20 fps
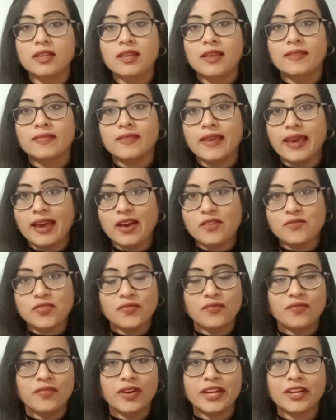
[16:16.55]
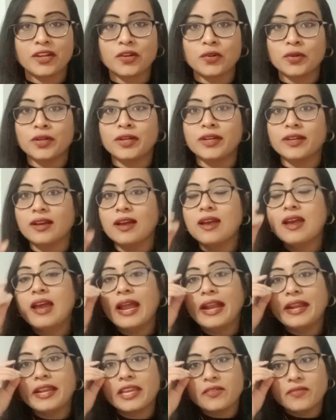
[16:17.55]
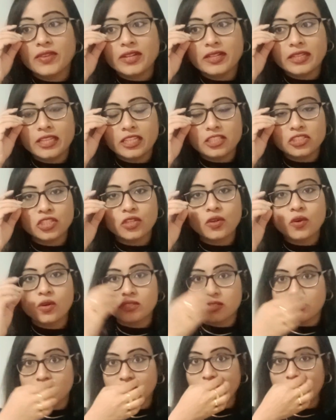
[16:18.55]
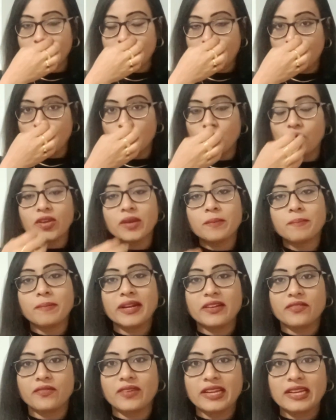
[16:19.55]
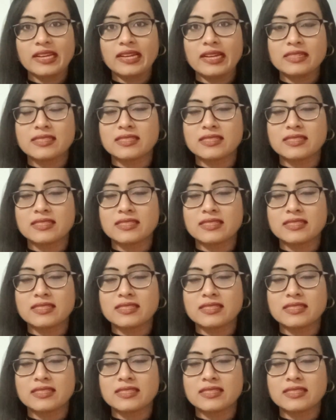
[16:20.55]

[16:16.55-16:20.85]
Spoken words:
they have a very good, and even teaching also they are allowing, but very less.